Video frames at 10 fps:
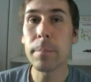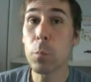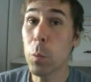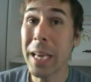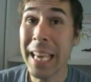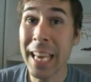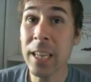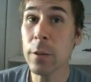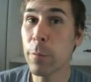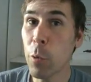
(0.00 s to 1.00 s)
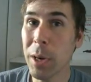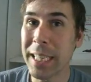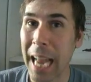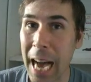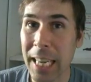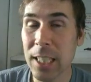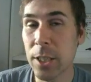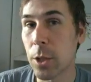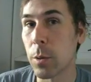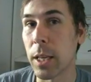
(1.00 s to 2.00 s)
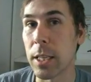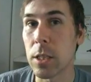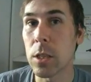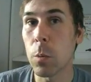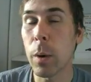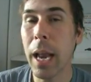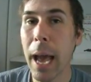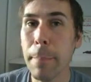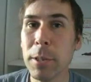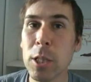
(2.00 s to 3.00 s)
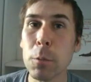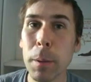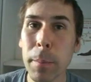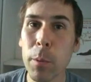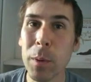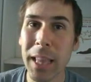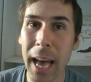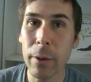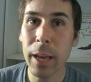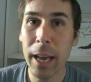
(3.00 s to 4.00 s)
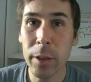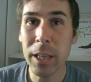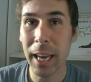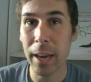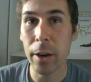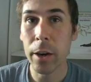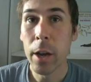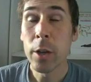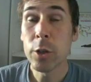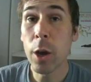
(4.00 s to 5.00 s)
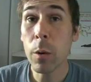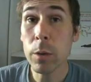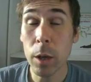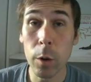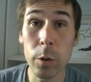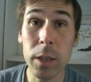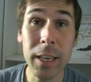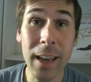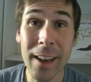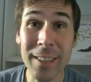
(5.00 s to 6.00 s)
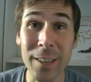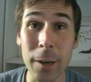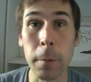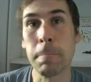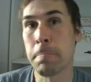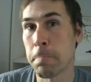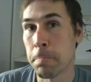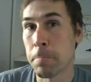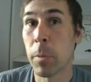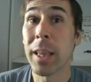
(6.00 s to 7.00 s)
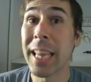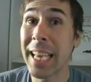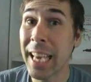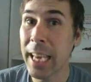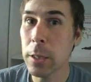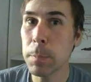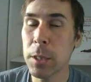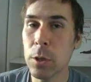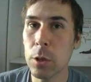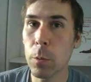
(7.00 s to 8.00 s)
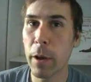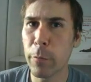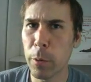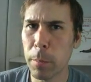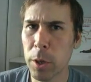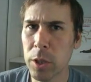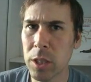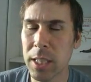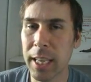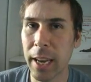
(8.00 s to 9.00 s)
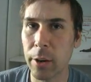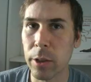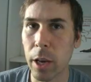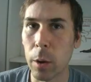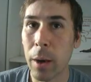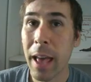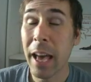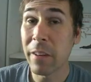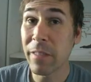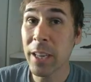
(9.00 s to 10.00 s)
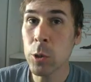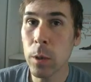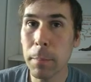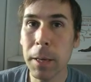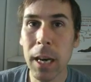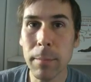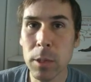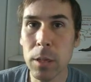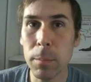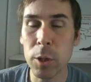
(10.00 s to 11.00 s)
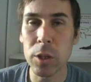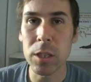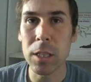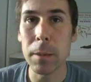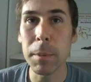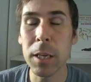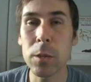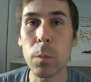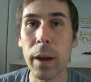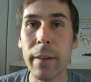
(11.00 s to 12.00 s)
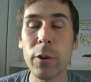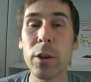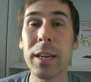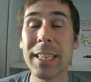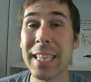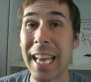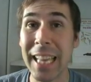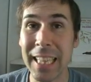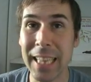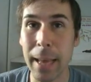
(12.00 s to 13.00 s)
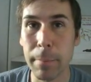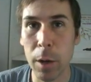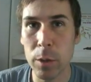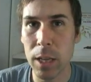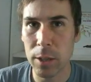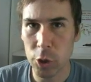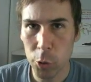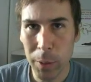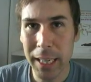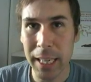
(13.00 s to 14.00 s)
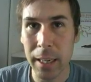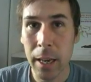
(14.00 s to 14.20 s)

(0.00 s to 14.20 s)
We can't afford not to do this. What happens is people without health care don't go to the doctor. They can't be turned away for emergency care, though, and eventually it becomes an emergency because whatever is ailing them goes untreated.